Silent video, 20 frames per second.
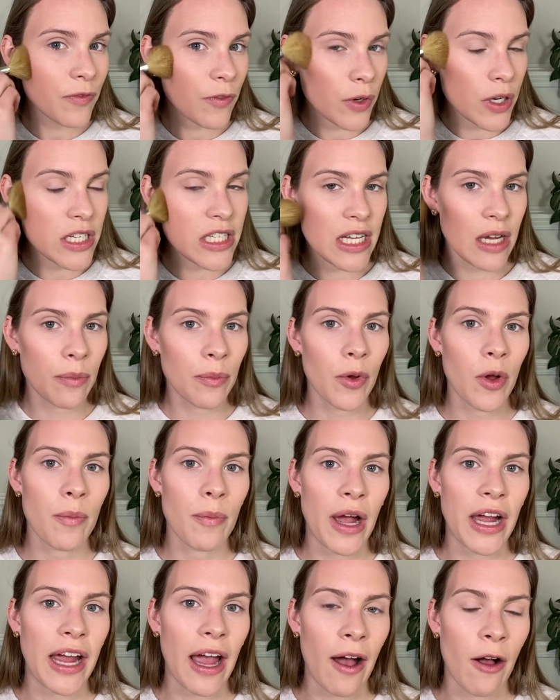For example,
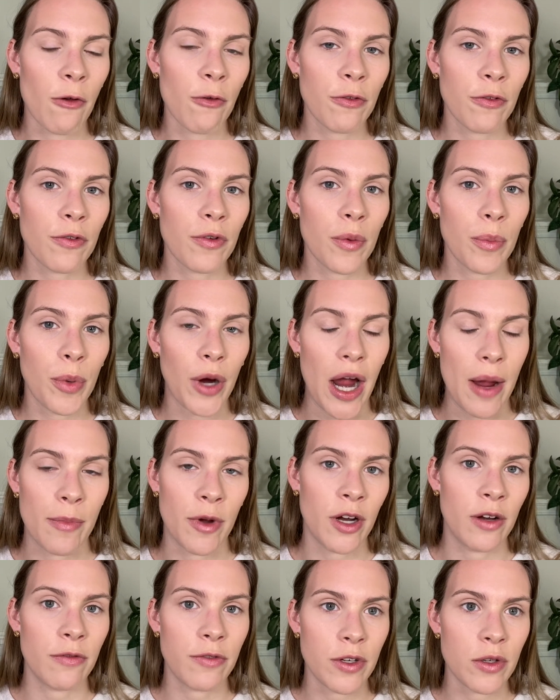my e.l.f. Primer
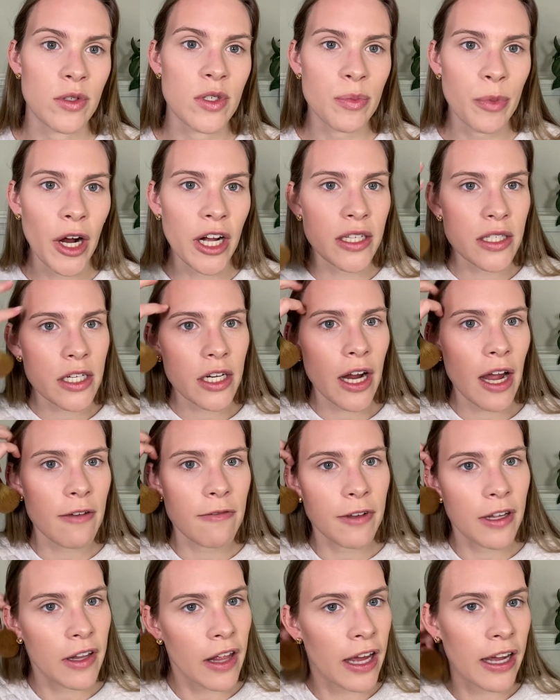Infused Bronzer I
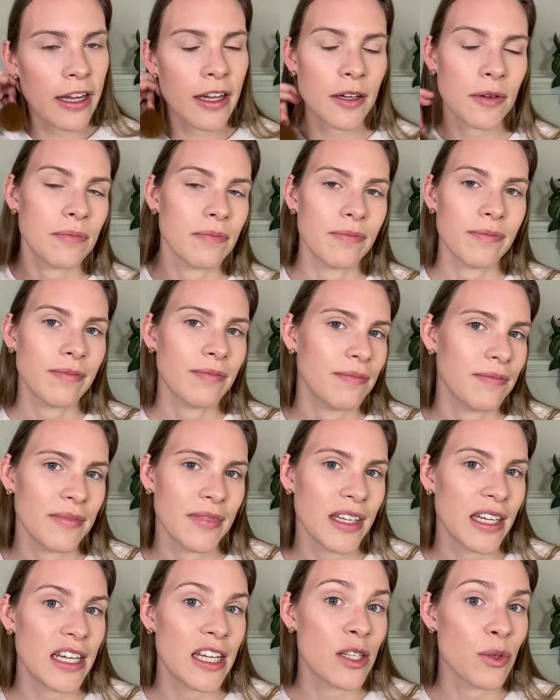feel like
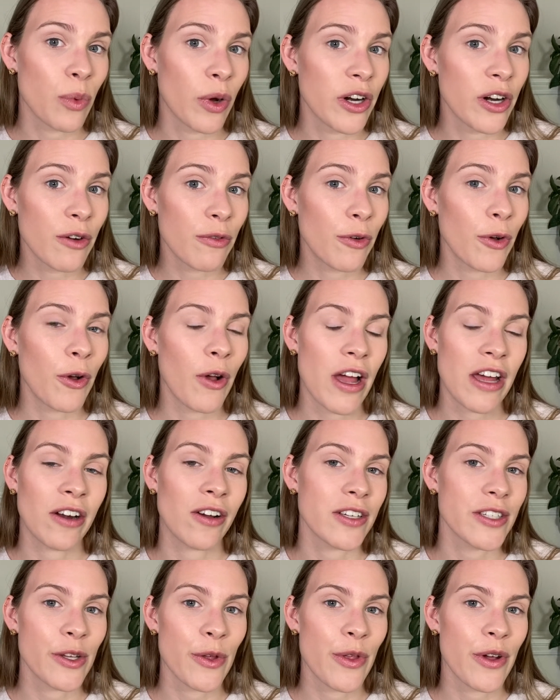is wonderful, and
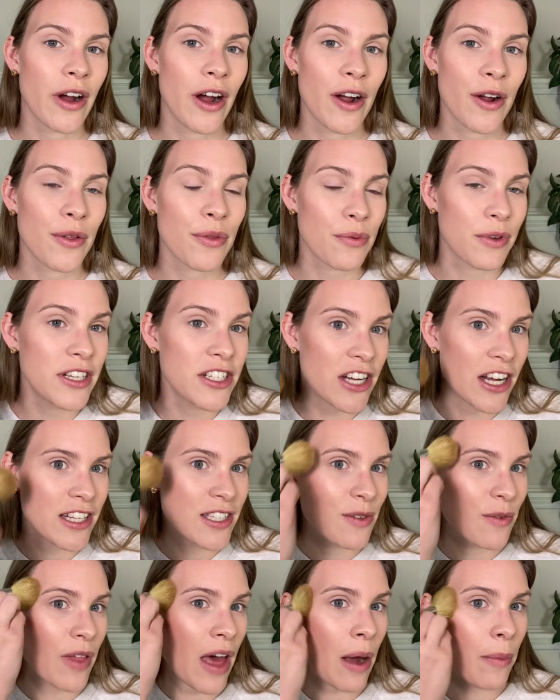also there are 3 shades
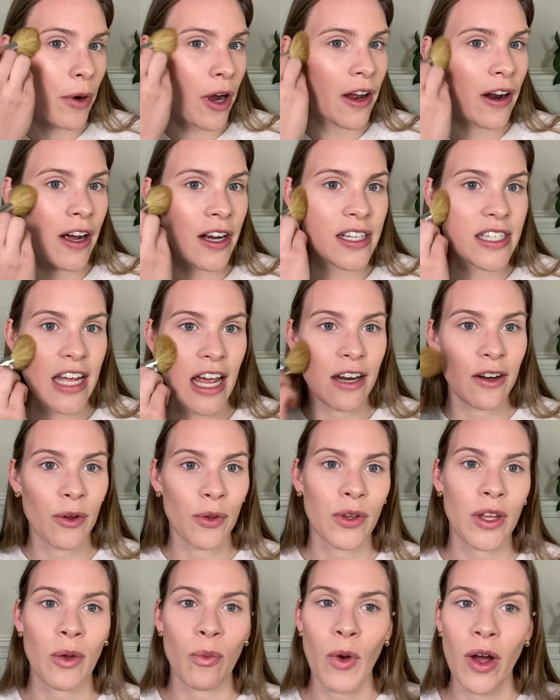of that product and
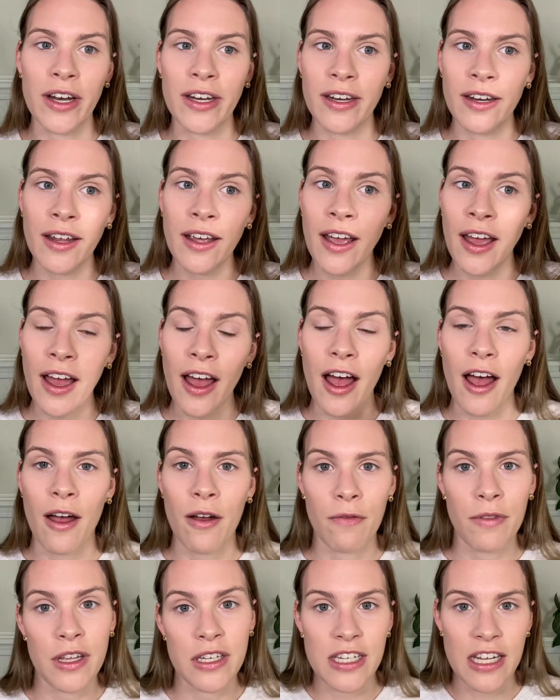only 1
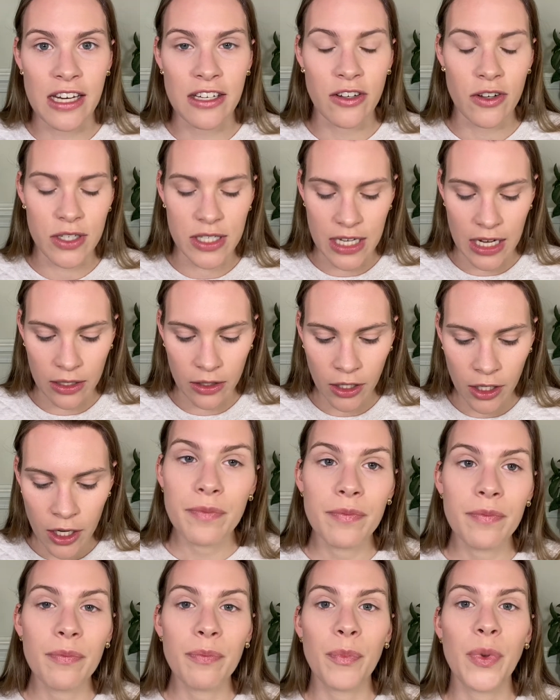of the Daniel Sandler.
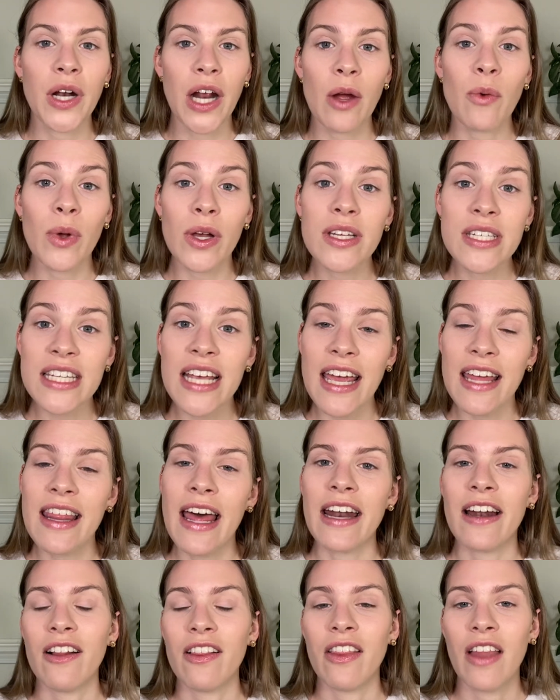But I will say
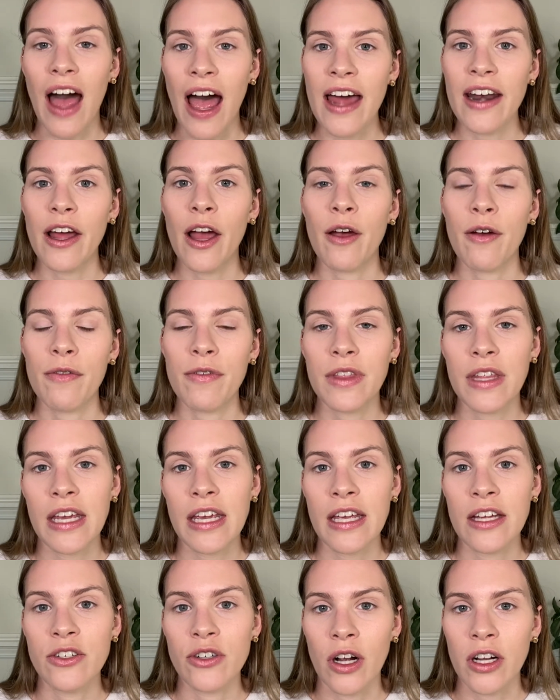that a lot of
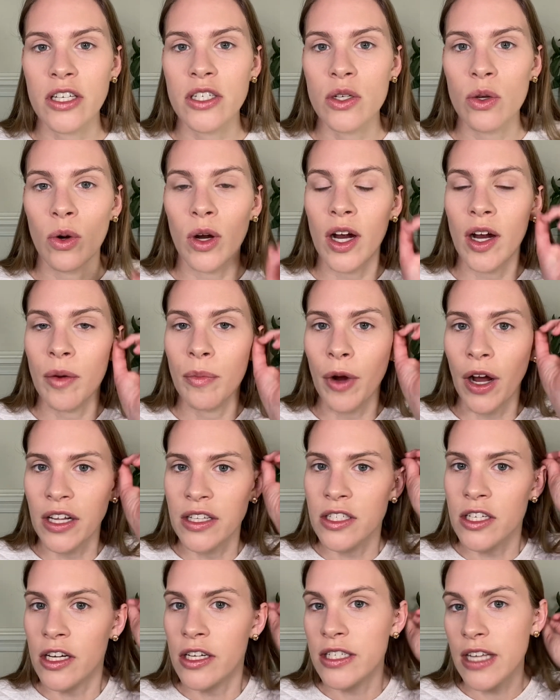the drugstore
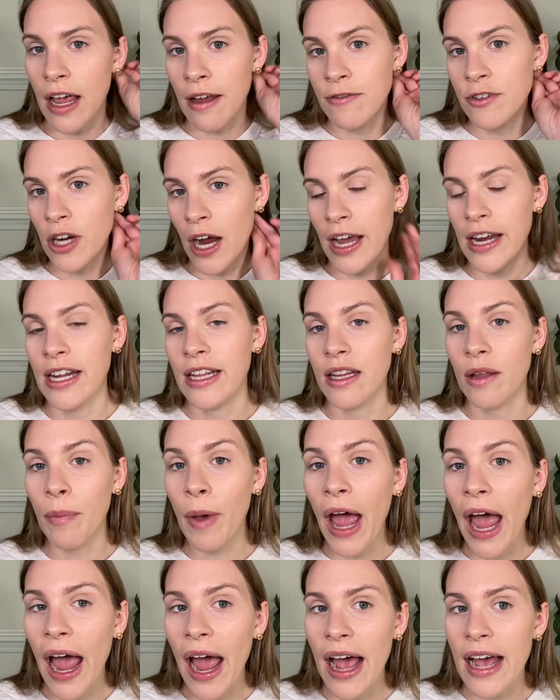bronzers I've tried in the
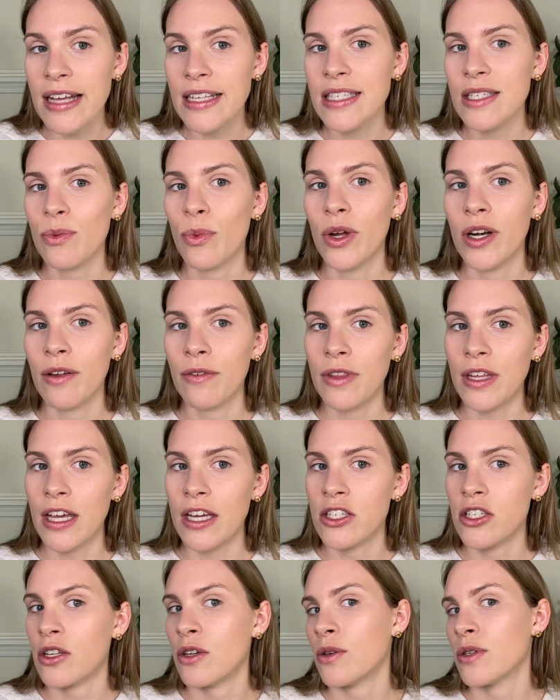past, one of the
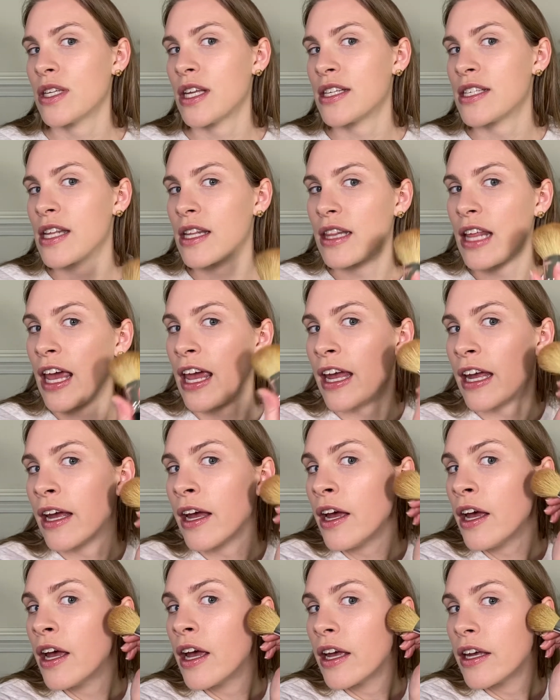issues is that they,
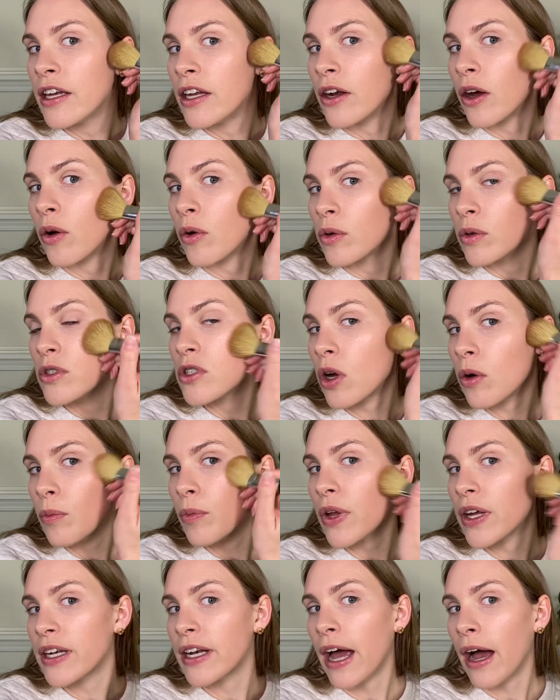don't
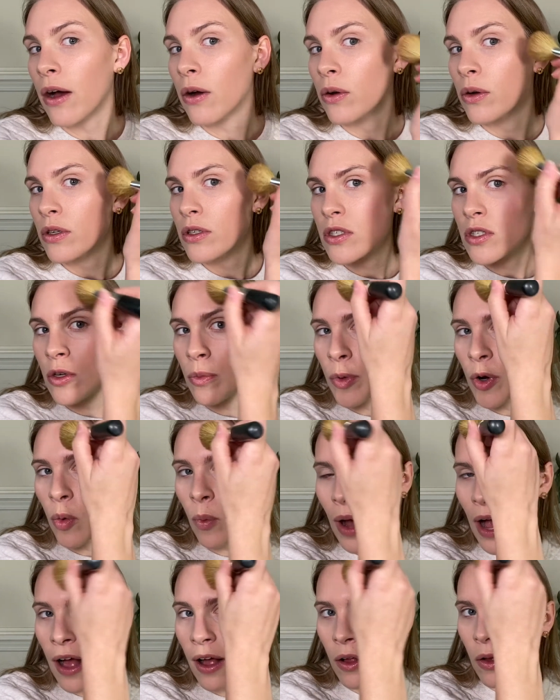blend out super
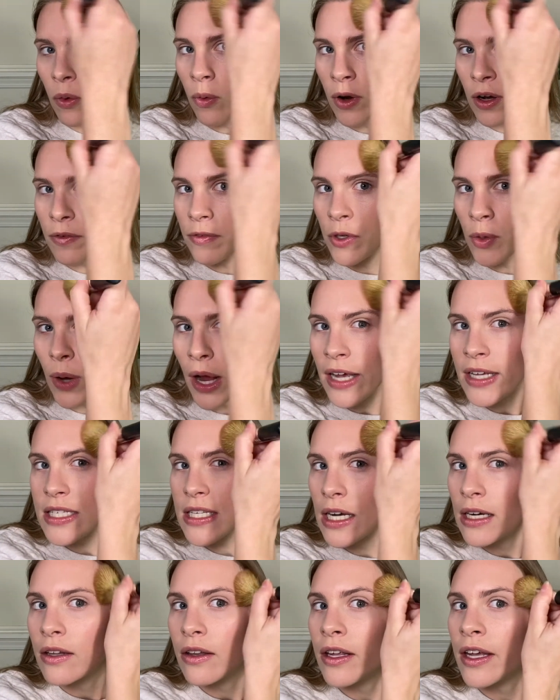well, or if you
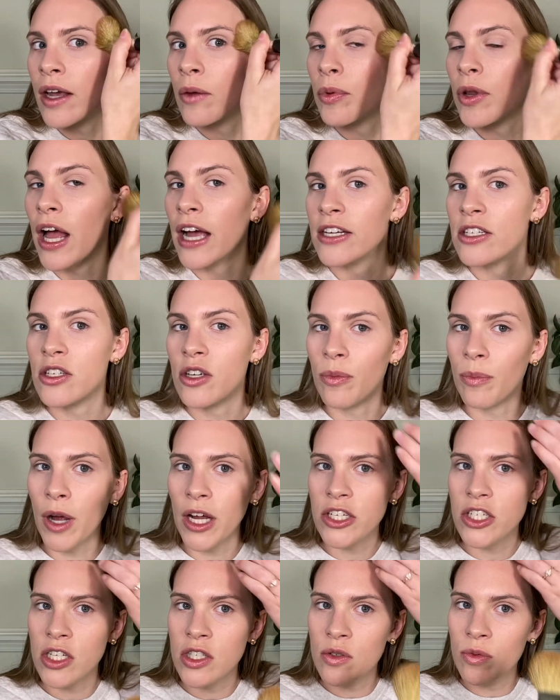accidentally apply too
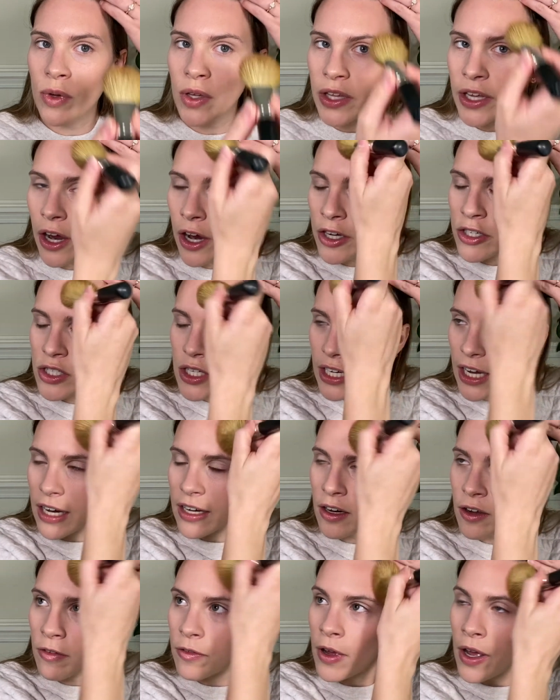much, it's really hard to kind
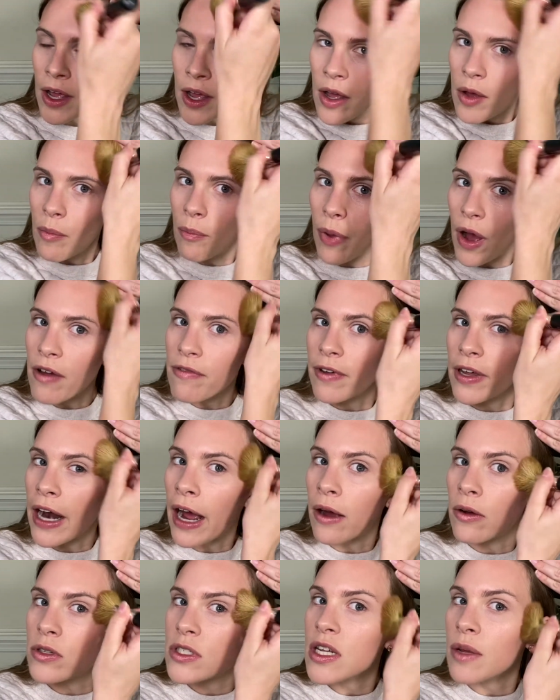of buff it
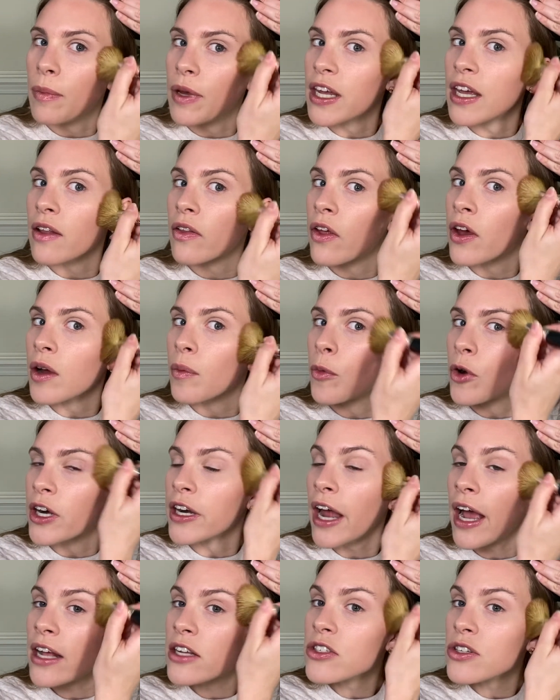out to make it look more
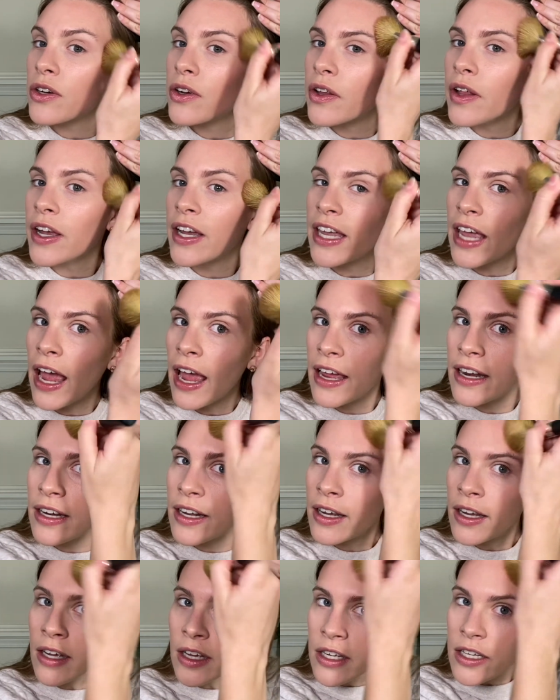natural again.